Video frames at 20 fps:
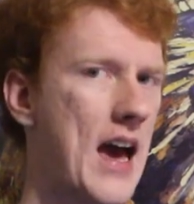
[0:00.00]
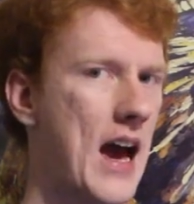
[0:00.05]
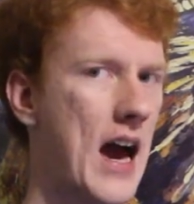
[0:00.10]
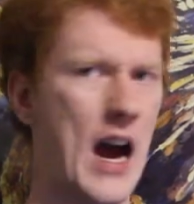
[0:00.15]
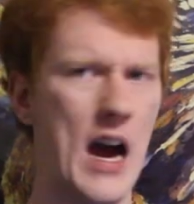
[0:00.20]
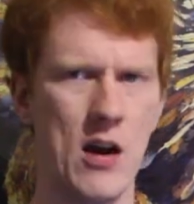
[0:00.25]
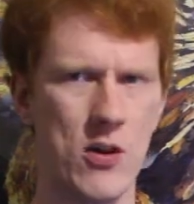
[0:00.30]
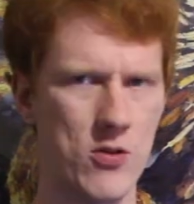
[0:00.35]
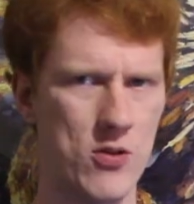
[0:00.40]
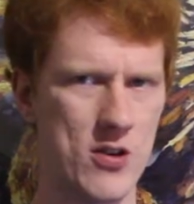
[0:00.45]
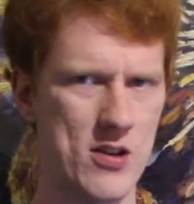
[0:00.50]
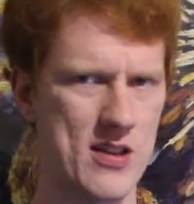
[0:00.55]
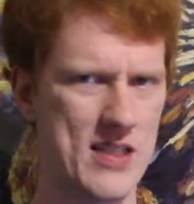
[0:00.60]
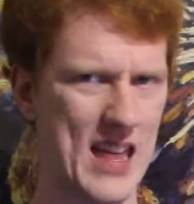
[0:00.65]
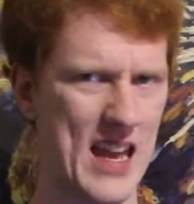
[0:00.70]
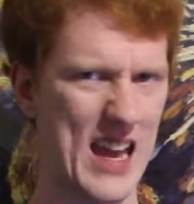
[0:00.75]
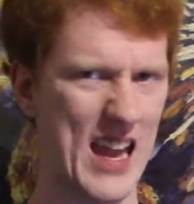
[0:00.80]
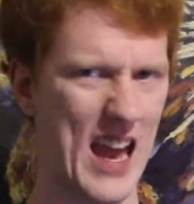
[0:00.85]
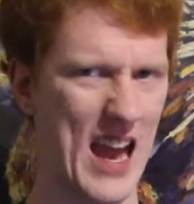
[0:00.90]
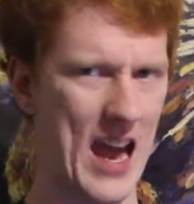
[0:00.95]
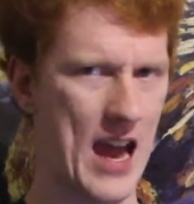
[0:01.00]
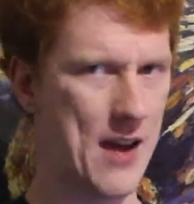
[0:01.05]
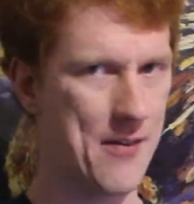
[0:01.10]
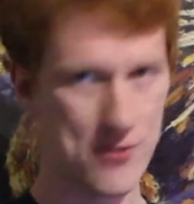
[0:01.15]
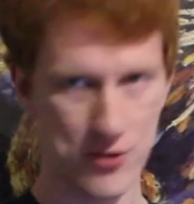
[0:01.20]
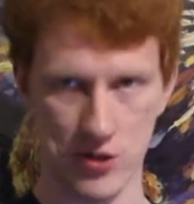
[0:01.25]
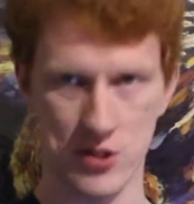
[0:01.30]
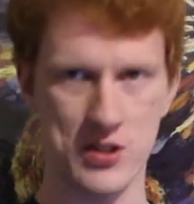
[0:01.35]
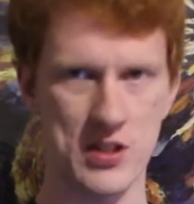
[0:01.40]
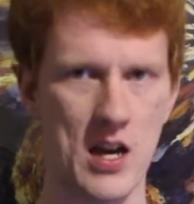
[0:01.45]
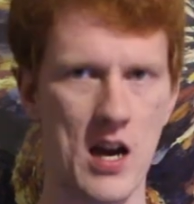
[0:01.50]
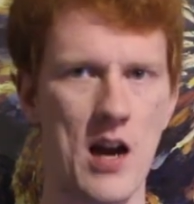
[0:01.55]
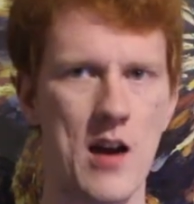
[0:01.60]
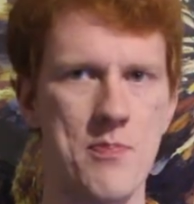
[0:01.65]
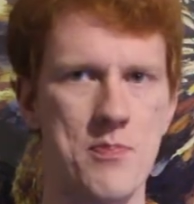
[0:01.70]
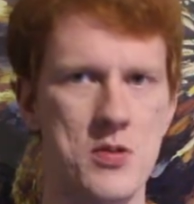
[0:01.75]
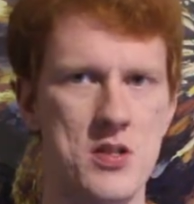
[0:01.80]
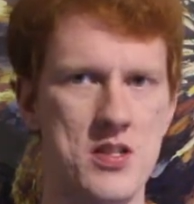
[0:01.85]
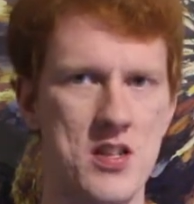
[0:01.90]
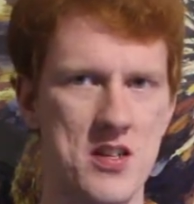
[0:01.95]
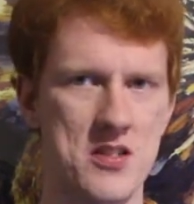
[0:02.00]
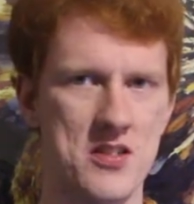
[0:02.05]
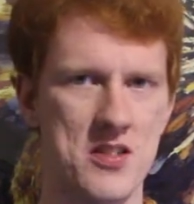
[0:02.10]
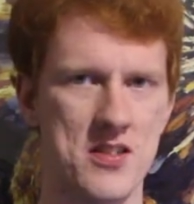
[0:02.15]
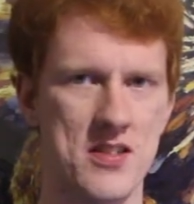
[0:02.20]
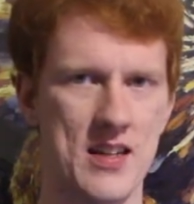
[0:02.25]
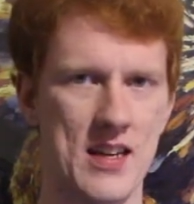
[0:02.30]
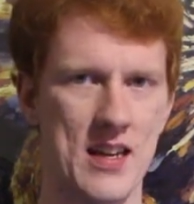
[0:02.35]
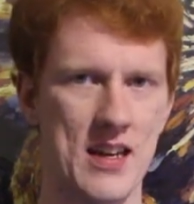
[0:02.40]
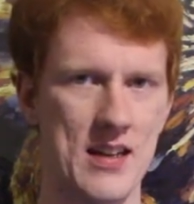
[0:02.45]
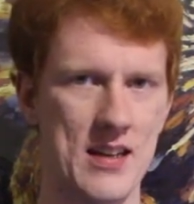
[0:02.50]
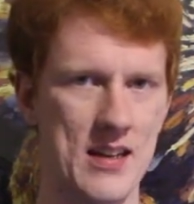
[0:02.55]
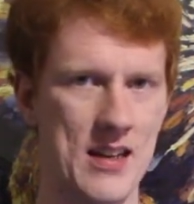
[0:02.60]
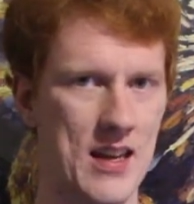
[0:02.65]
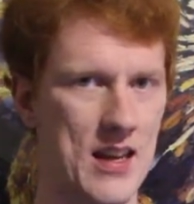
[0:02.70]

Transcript: How could they ever top such a thing?